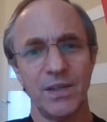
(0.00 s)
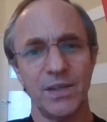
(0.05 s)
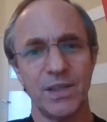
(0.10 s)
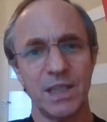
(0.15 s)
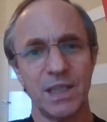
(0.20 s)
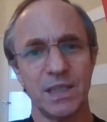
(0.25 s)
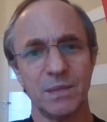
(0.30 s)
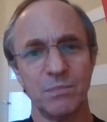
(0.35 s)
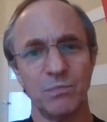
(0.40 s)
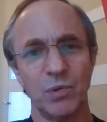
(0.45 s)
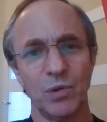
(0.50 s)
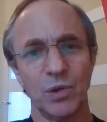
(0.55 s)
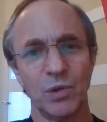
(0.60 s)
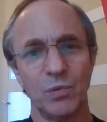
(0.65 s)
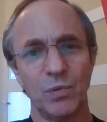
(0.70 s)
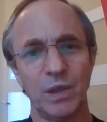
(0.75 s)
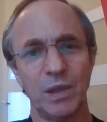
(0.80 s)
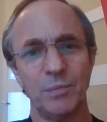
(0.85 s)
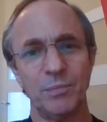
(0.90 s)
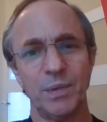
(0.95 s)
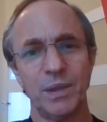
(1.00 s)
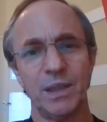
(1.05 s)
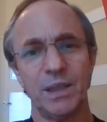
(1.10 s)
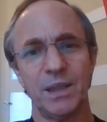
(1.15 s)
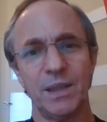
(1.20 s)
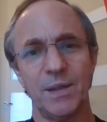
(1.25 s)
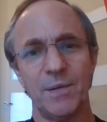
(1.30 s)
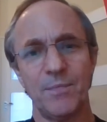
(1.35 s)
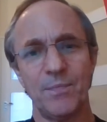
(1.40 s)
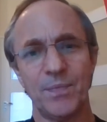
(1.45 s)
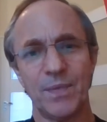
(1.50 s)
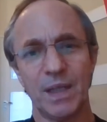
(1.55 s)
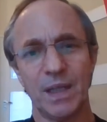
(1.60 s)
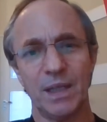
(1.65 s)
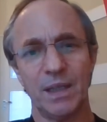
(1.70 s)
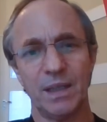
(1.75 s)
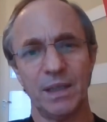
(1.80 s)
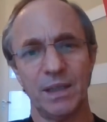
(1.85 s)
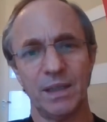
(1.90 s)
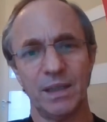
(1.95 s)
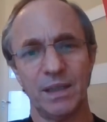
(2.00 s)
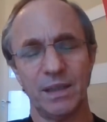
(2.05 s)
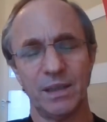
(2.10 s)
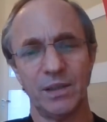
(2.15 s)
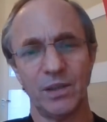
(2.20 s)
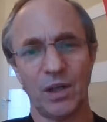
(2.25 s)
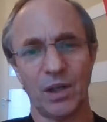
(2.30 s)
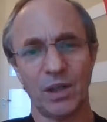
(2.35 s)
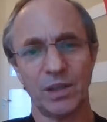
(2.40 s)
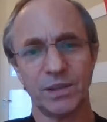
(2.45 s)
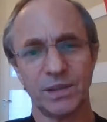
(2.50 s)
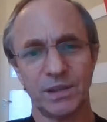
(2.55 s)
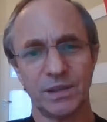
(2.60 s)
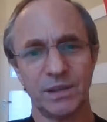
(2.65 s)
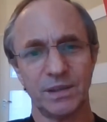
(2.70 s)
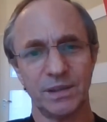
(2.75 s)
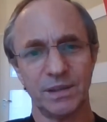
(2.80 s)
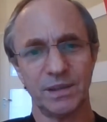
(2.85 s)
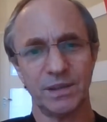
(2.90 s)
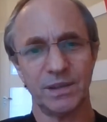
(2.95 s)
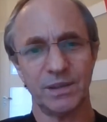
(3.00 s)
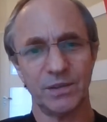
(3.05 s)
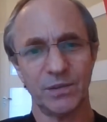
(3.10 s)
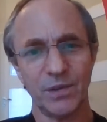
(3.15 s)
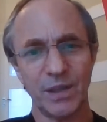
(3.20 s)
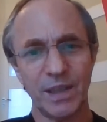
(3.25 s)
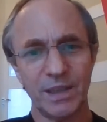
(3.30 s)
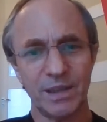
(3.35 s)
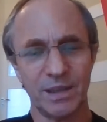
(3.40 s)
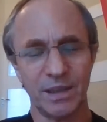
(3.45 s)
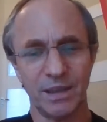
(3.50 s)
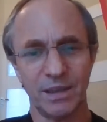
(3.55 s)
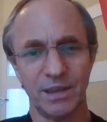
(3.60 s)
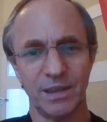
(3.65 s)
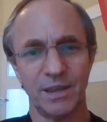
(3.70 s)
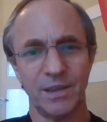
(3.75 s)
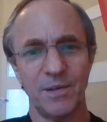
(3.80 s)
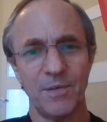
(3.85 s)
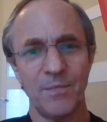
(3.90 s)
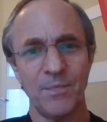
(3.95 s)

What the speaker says: this book will be not written.